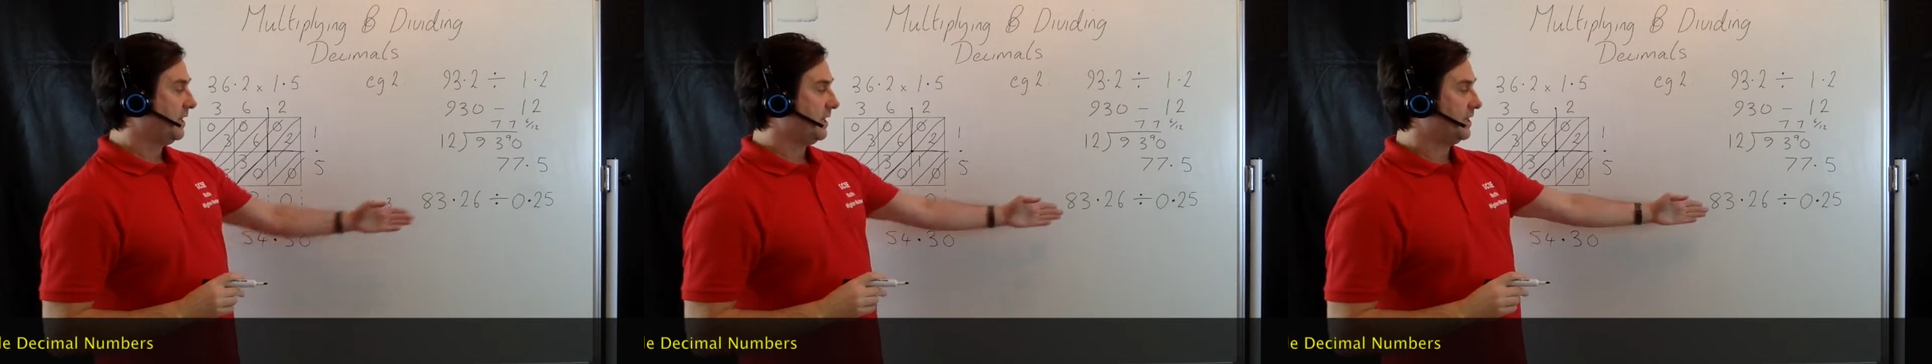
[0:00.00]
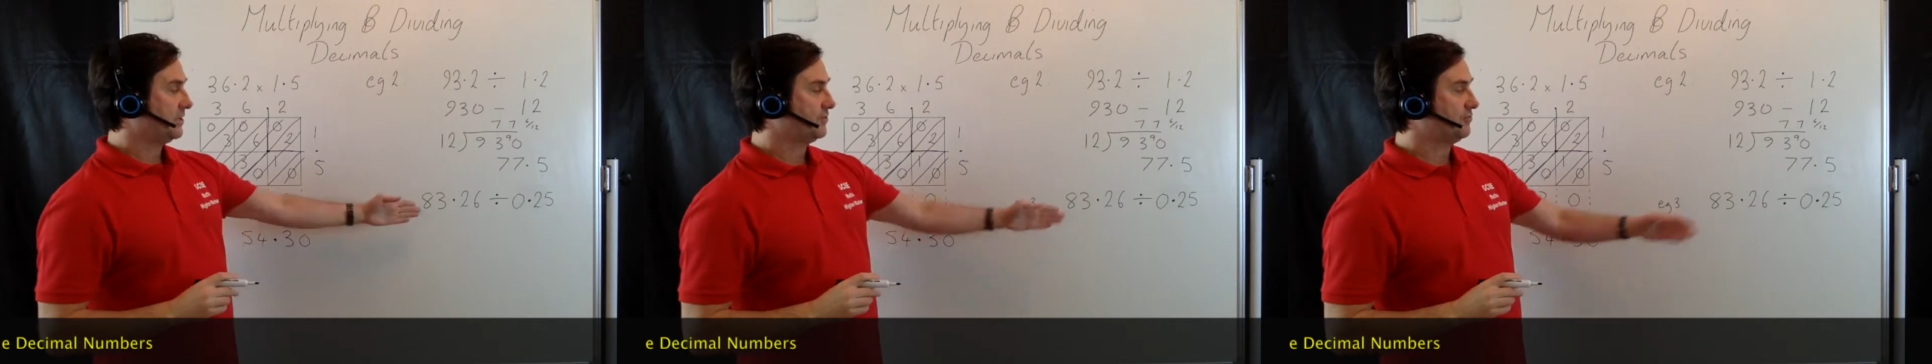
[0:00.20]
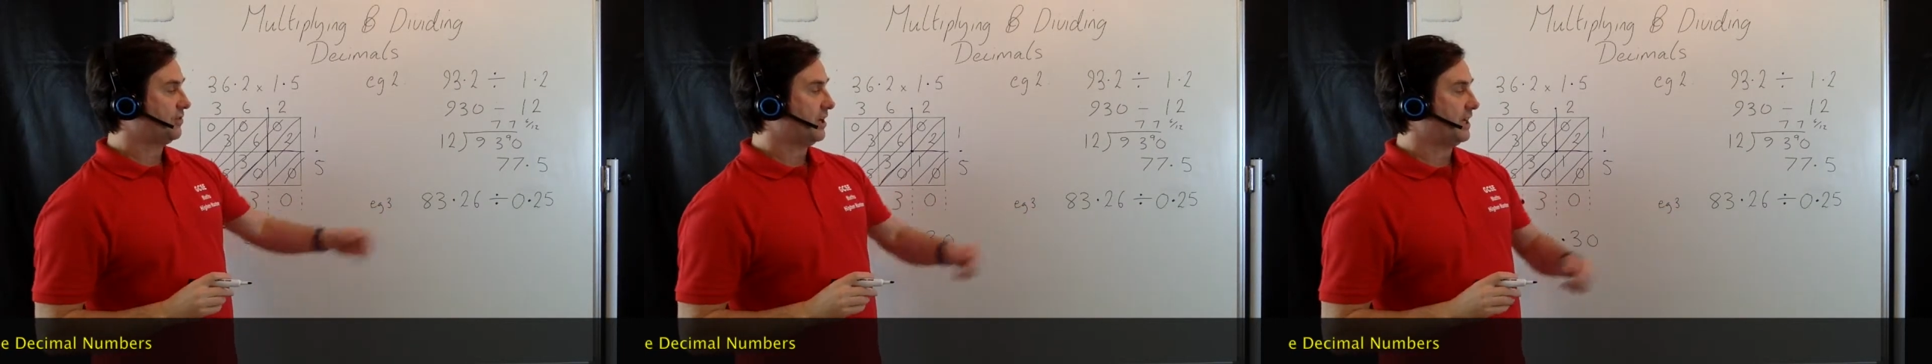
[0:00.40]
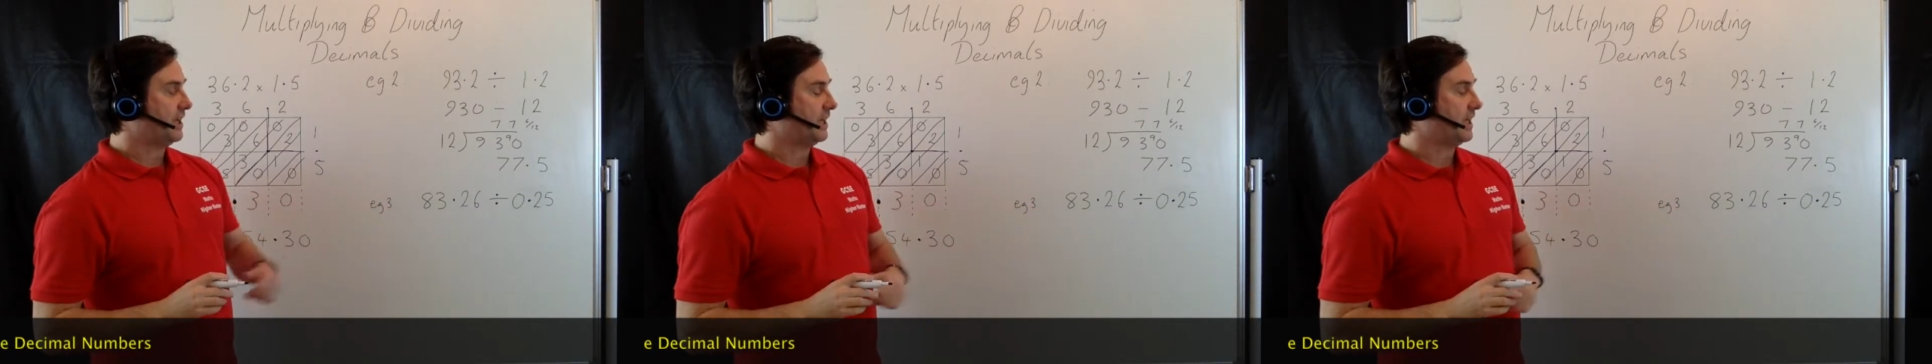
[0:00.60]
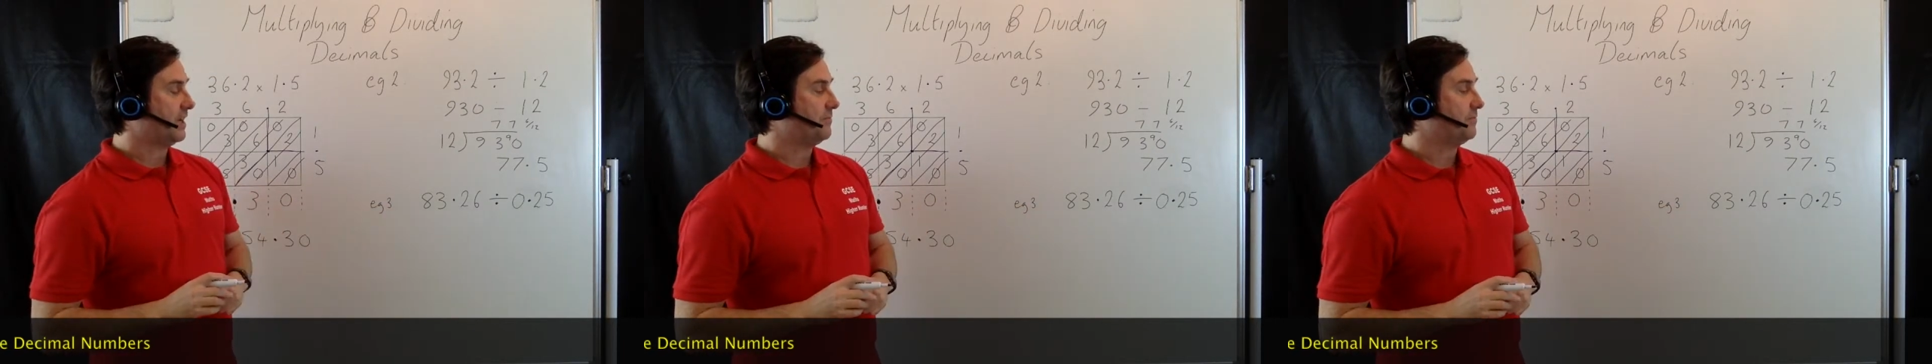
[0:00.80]
Let's try it
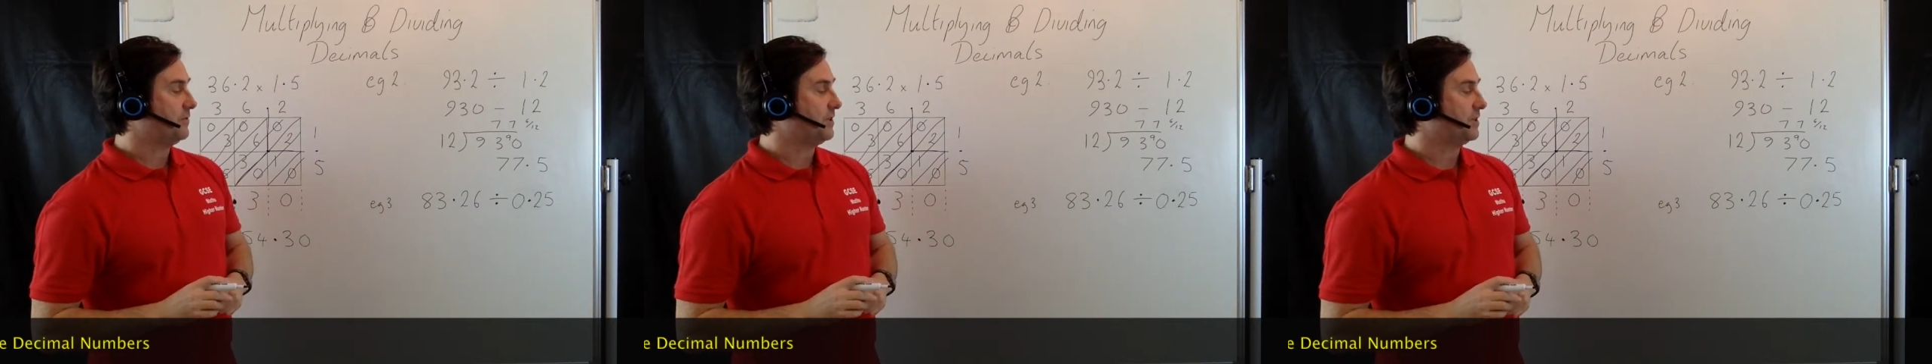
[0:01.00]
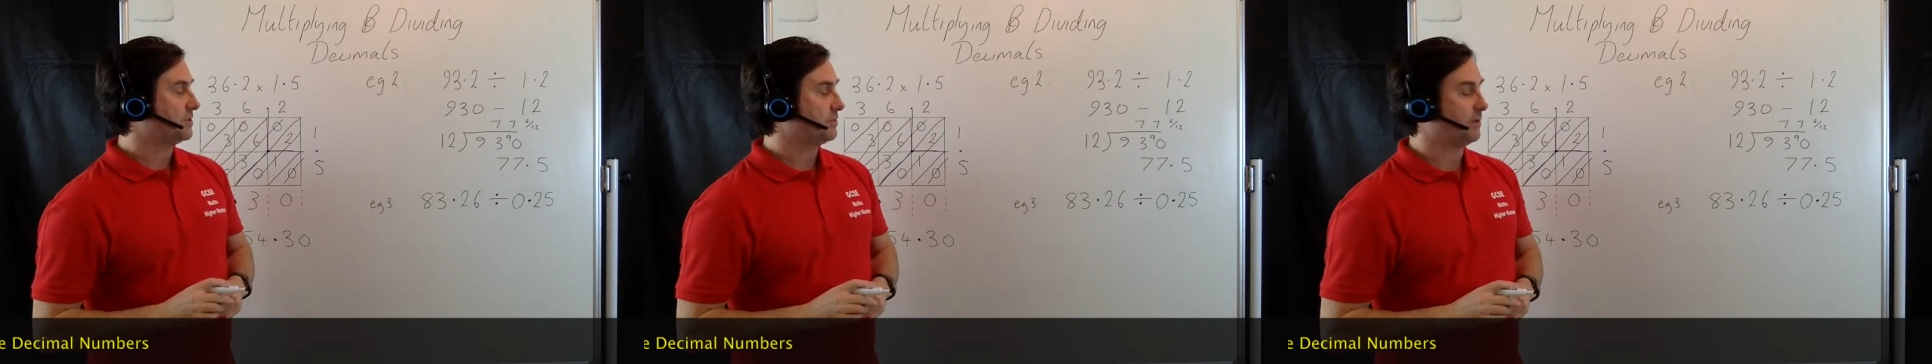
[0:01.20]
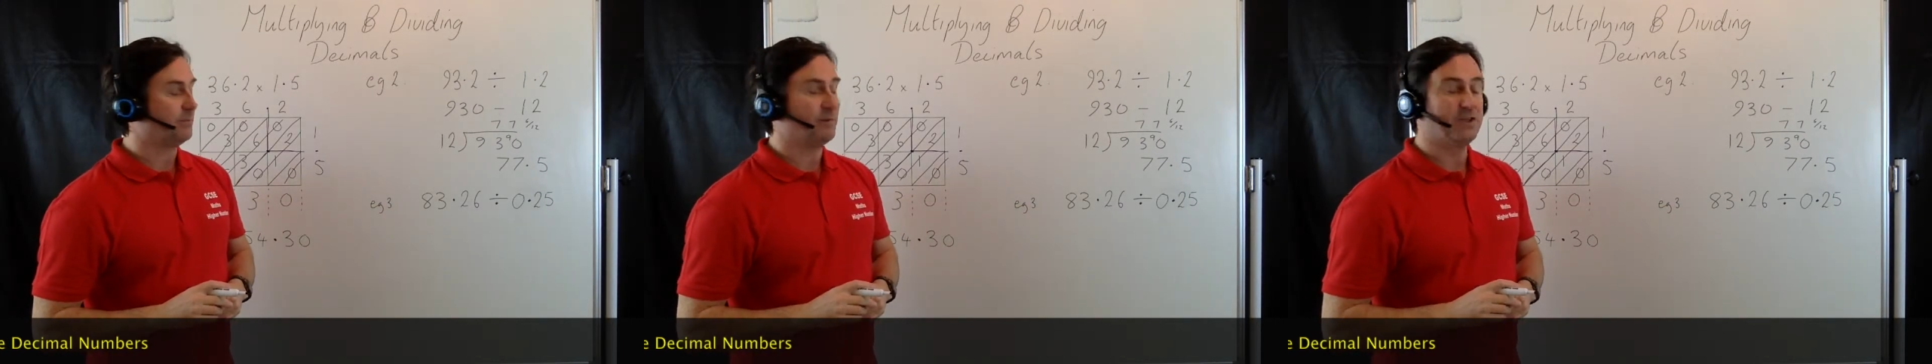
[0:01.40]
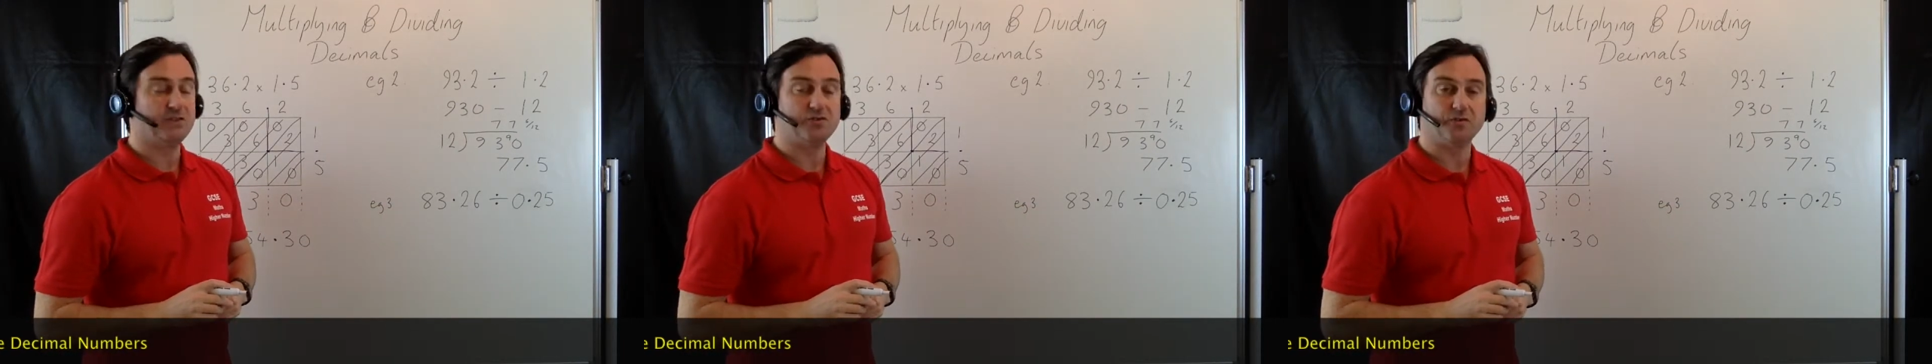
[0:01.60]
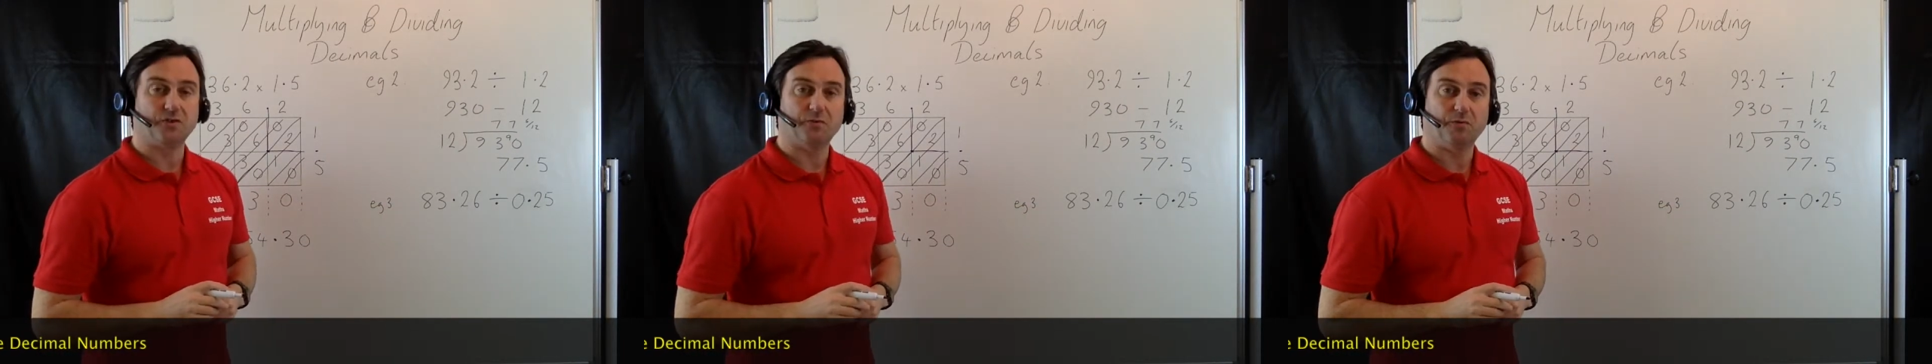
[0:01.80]
again with this one, make
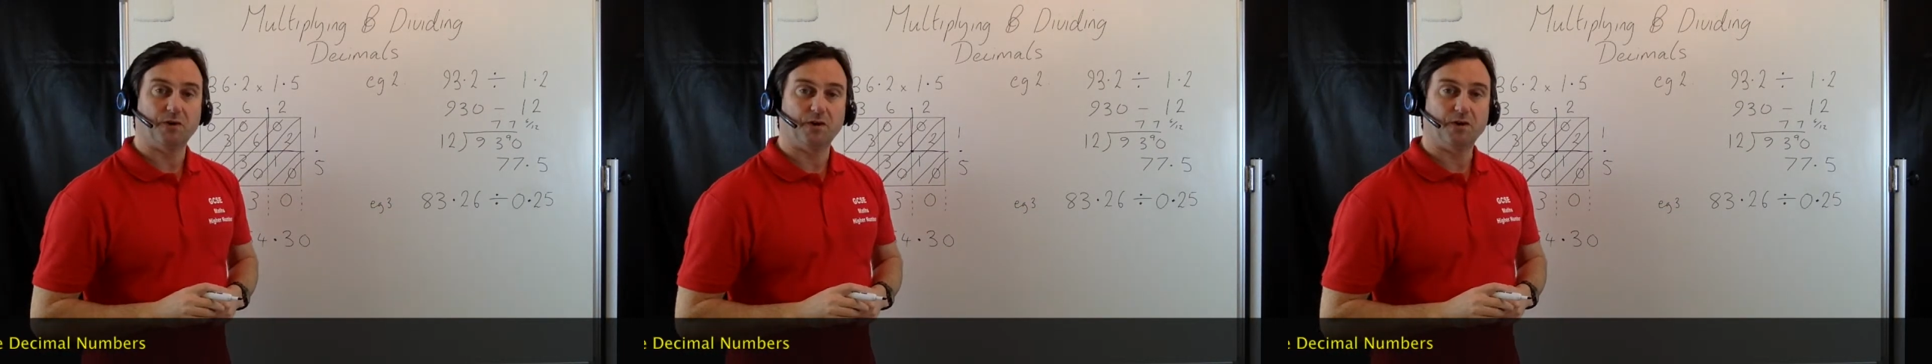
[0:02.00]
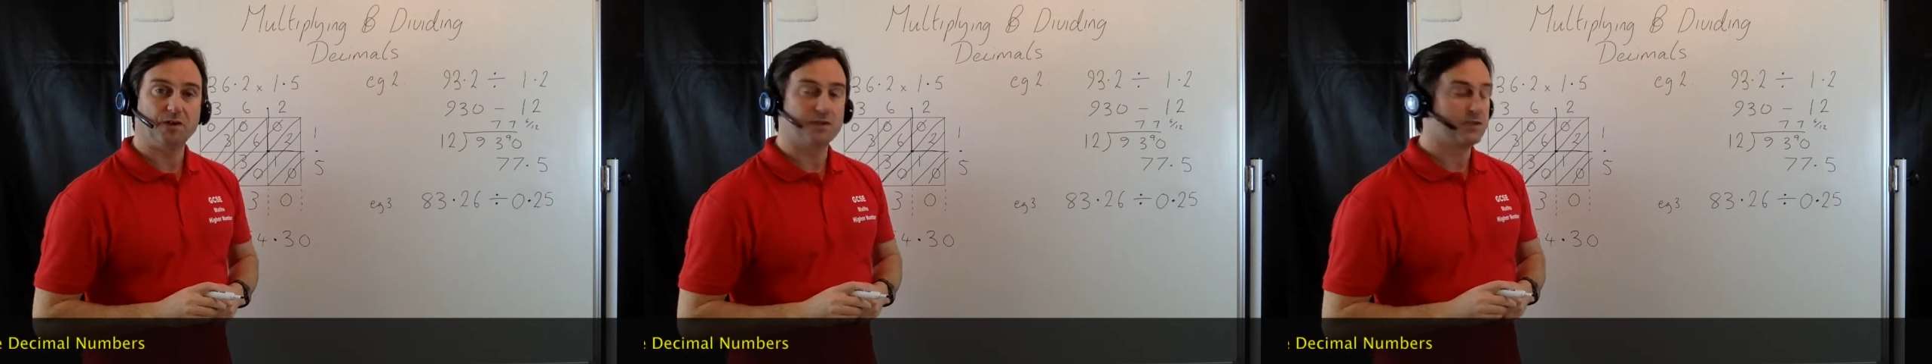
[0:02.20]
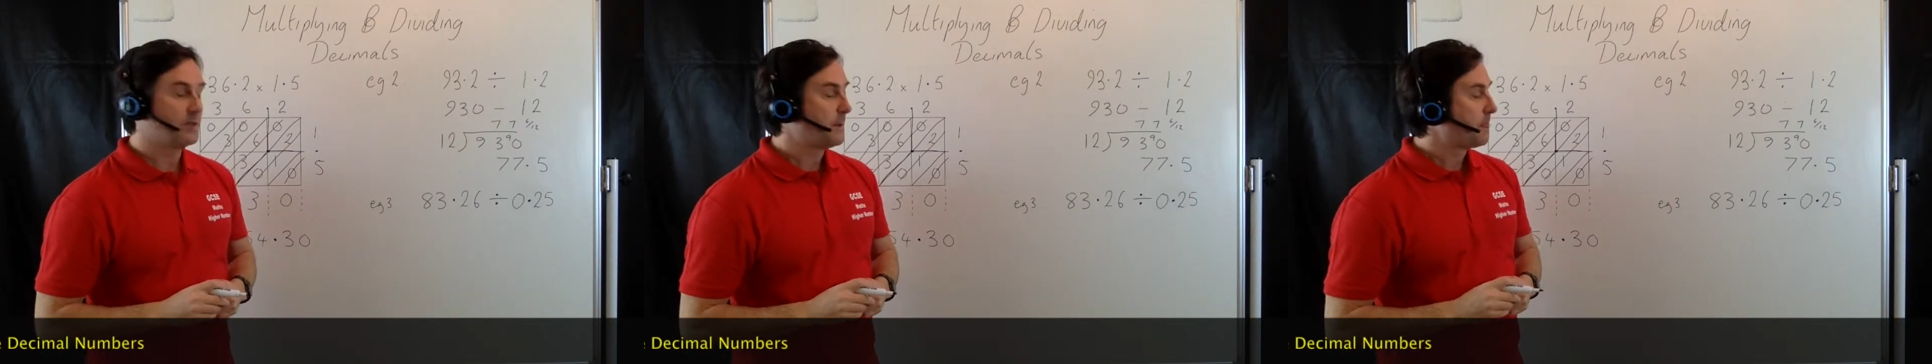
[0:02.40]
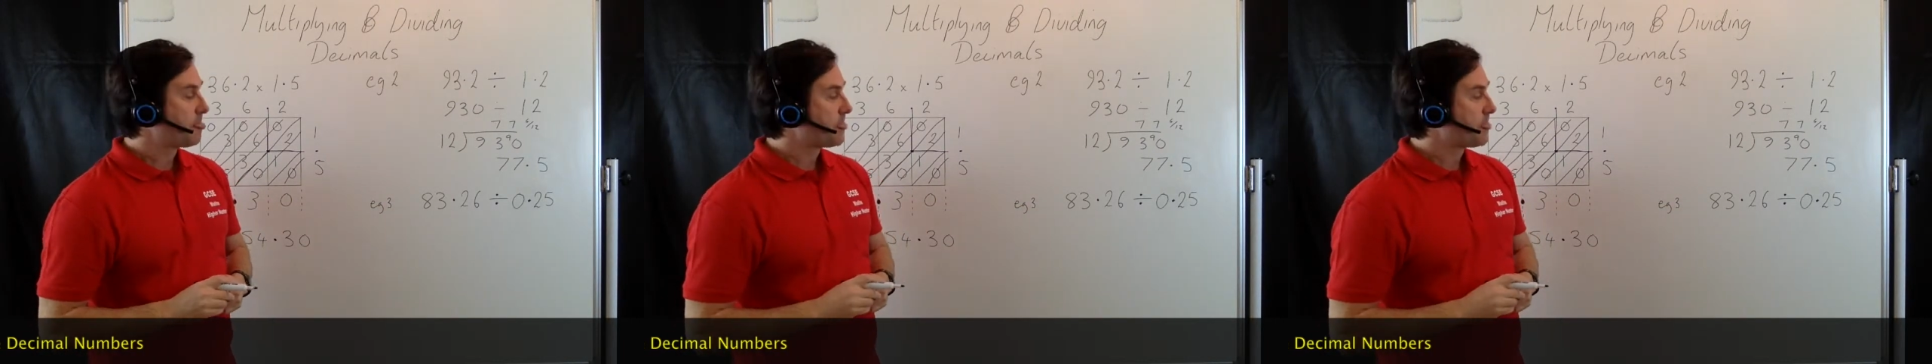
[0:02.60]
sure it works.